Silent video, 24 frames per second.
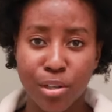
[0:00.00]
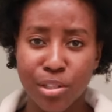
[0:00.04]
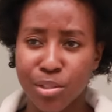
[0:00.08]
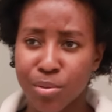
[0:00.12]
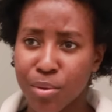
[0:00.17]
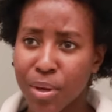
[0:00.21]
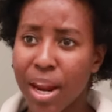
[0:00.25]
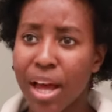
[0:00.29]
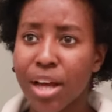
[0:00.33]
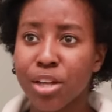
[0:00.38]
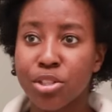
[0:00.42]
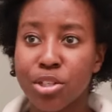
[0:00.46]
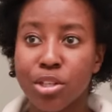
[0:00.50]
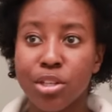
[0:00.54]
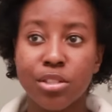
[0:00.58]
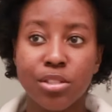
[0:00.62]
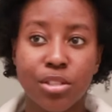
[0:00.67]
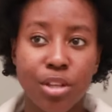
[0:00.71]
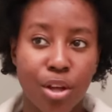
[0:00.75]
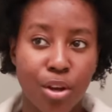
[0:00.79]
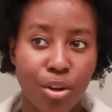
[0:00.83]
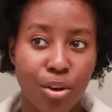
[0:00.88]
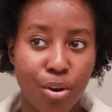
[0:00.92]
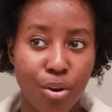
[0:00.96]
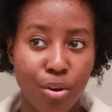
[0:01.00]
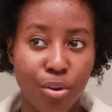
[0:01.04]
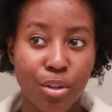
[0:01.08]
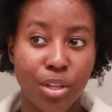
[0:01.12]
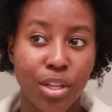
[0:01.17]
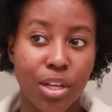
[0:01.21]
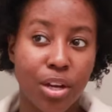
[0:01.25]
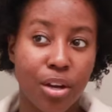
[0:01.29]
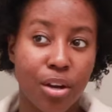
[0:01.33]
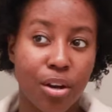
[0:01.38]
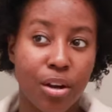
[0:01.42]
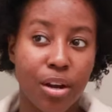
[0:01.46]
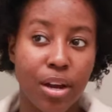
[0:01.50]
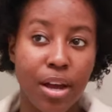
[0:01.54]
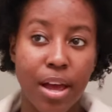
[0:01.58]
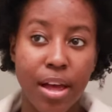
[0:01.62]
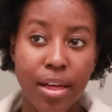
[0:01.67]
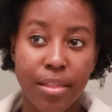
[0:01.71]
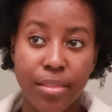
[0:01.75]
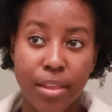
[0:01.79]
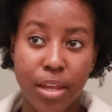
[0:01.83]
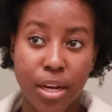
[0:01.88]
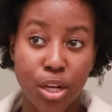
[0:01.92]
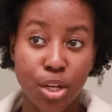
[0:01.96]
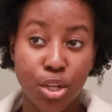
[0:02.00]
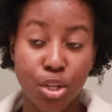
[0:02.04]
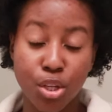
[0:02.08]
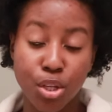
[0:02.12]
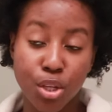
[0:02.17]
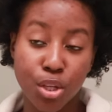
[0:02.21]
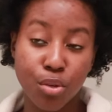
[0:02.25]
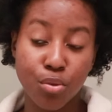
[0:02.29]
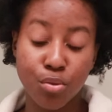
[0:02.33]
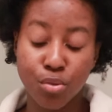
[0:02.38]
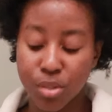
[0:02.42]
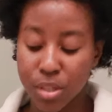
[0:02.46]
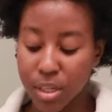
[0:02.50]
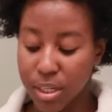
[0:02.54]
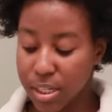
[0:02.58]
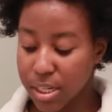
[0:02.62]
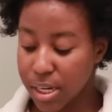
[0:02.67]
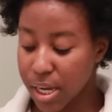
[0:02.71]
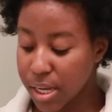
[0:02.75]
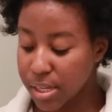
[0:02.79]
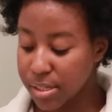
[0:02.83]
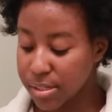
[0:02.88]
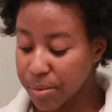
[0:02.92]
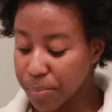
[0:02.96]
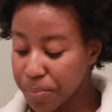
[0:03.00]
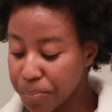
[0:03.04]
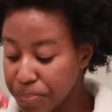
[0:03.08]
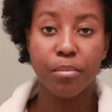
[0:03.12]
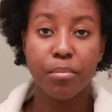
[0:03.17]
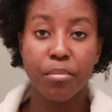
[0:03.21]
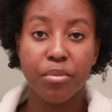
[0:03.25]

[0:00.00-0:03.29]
so it actually looks a lot curlier than it usually does.